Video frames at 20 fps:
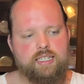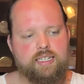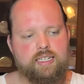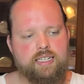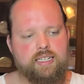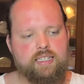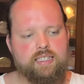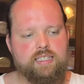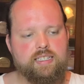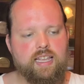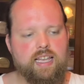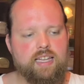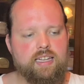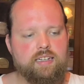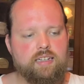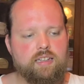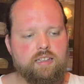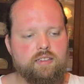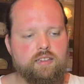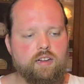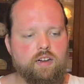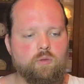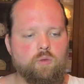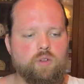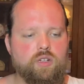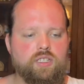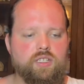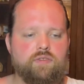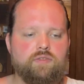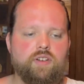Instead, there
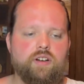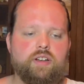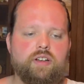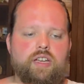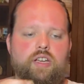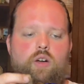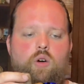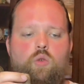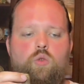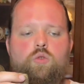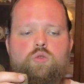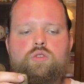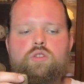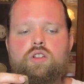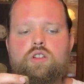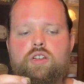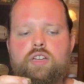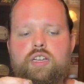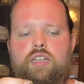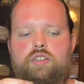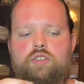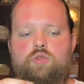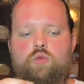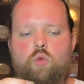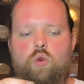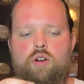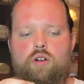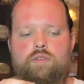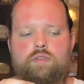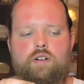was a very old-looking
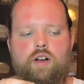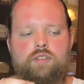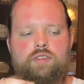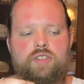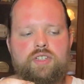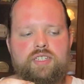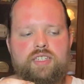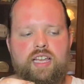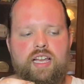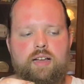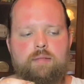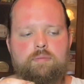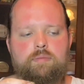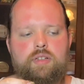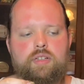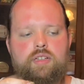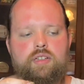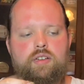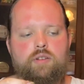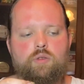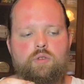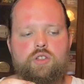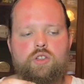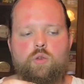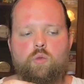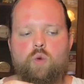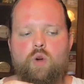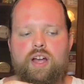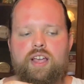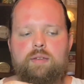dwarf on the step with a
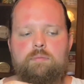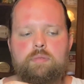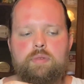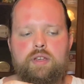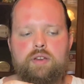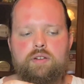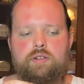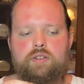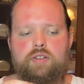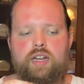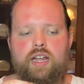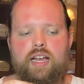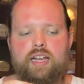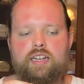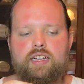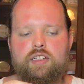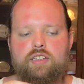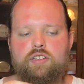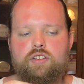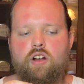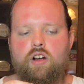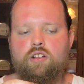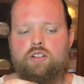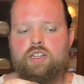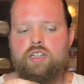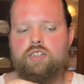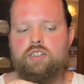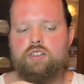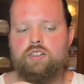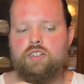white beard and a
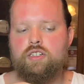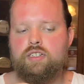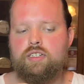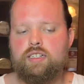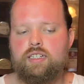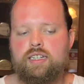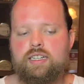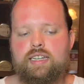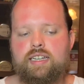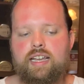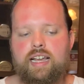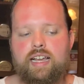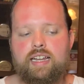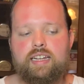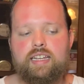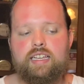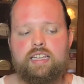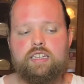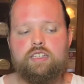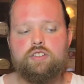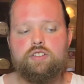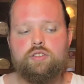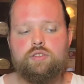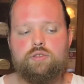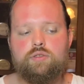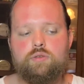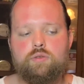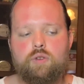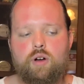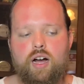scarlet hood, and he
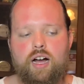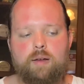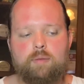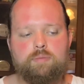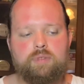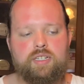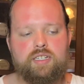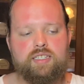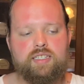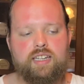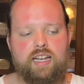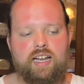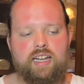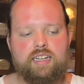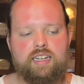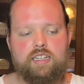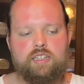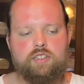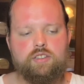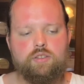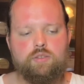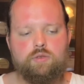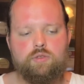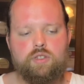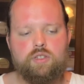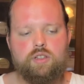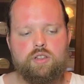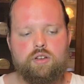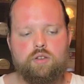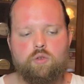too hopped inside as soon
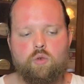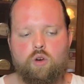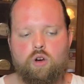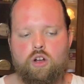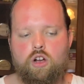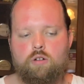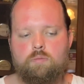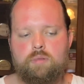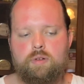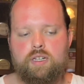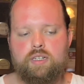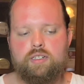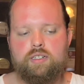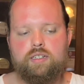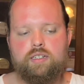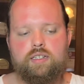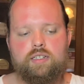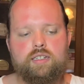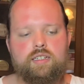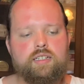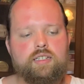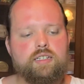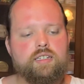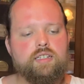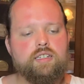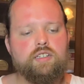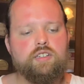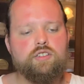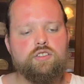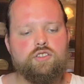as the door opened
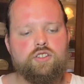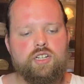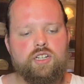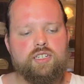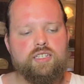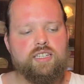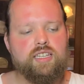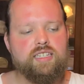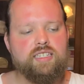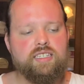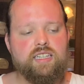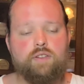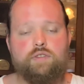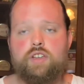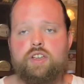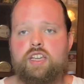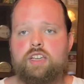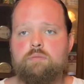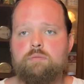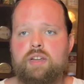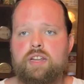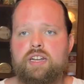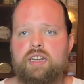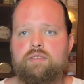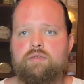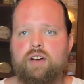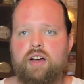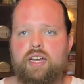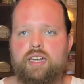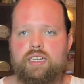just as if he had been
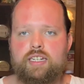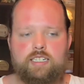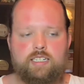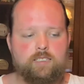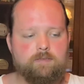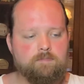invited.